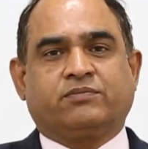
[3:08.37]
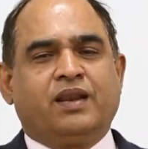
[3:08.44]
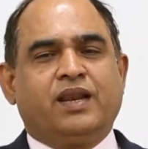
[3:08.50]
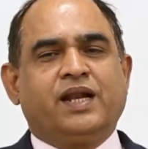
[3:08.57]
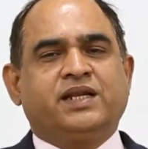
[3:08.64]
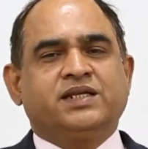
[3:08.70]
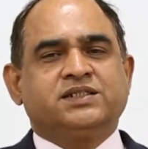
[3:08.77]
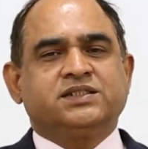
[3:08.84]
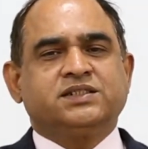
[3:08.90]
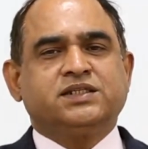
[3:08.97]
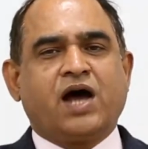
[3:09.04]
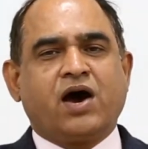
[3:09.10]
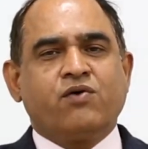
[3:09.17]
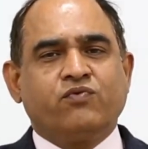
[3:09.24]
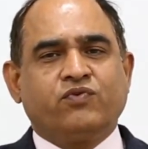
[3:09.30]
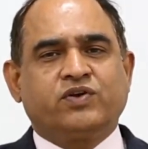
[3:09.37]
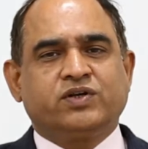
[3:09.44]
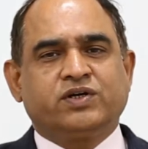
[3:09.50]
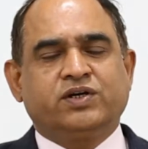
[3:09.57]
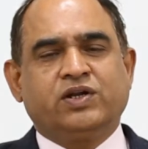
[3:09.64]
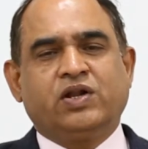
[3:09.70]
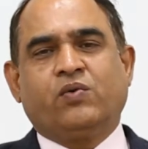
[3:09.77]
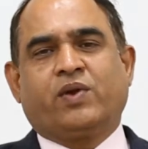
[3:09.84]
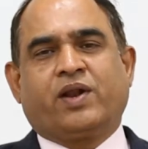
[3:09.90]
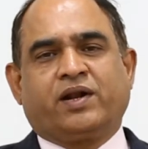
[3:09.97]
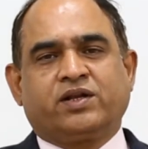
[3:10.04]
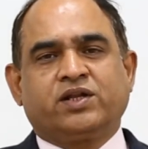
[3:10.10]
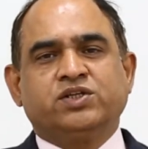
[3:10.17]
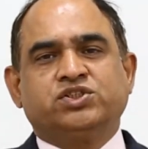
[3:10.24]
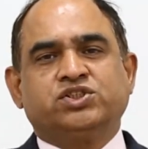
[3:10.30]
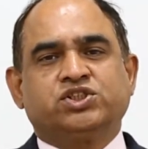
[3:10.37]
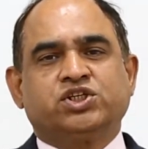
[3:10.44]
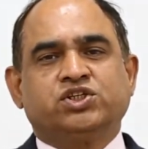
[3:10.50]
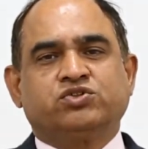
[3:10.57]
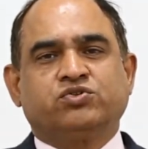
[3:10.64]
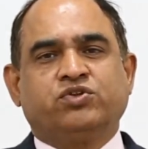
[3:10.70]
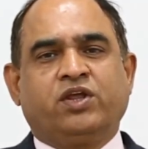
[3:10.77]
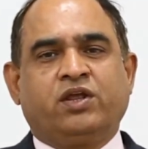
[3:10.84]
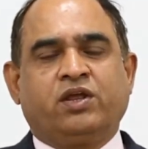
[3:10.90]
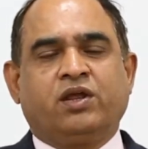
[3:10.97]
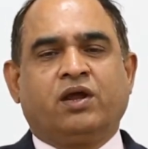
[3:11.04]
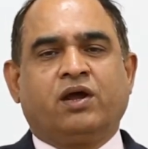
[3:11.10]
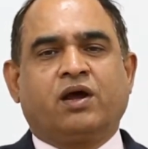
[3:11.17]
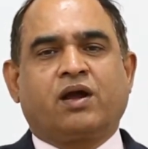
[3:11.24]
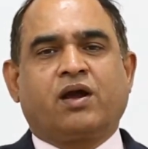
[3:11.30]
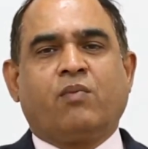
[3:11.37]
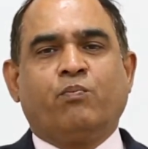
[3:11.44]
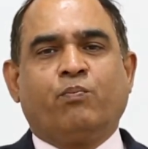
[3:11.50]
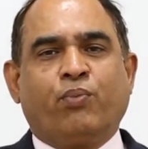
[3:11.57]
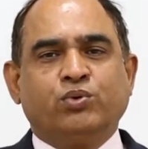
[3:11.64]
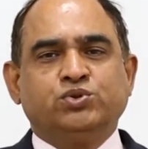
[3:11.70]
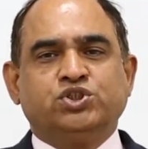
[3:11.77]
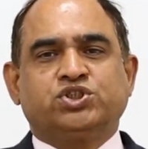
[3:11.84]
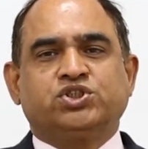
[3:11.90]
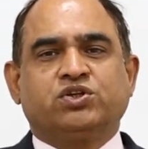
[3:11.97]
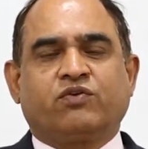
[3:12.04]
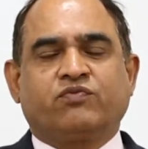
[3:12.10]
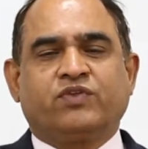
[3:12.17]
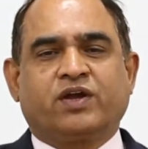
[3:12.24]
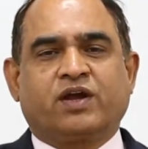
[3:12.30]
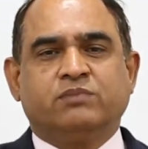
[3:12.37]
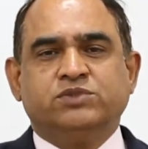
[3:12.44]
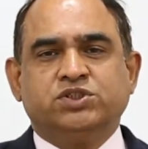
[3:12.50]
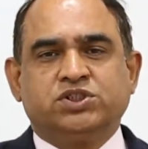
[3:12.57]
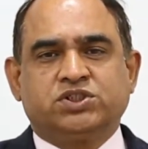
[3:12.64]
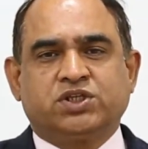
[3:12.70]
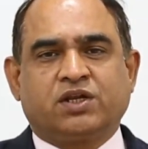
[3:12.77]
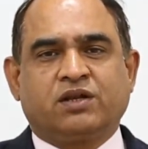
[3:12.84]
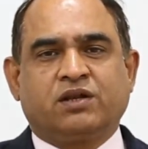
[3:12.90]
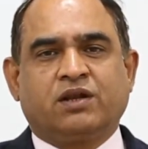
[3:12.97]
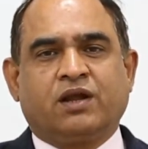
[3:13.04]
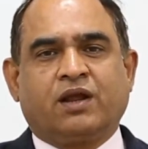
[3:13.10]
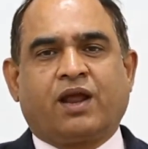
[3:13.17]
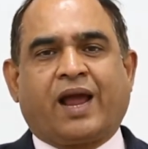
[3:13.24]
Let us now turn our attention to the composition of the Commission